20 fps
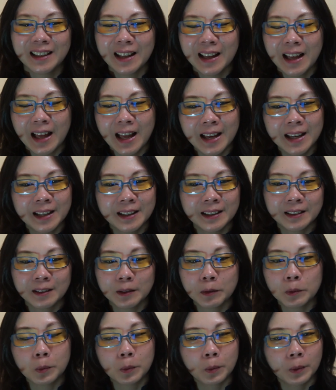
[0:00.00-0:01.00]
And
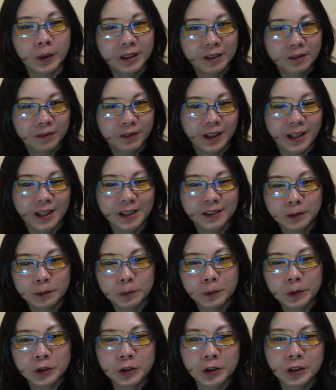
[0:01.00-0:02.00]
what advice
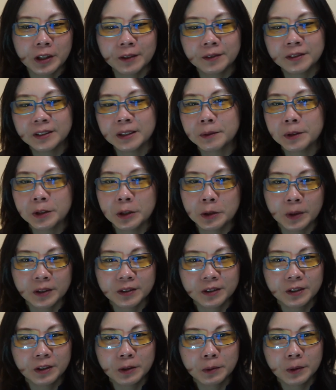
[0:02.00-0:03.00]
would you give someone who wants
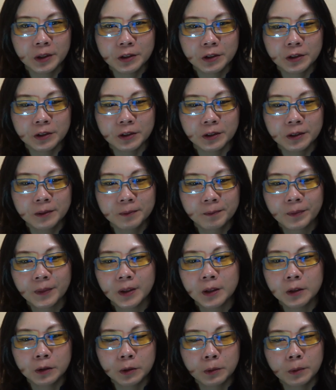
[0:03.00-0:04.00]
to do what you do,
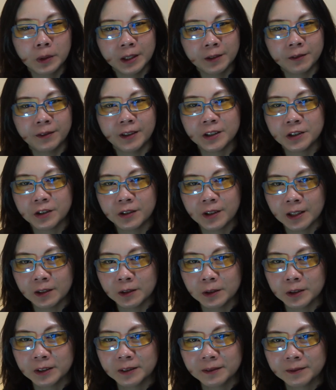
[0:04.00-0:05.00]
or what advice should they
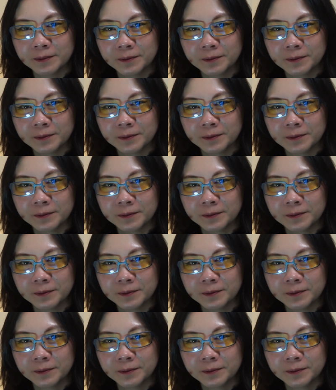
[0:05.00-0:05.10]
ignore?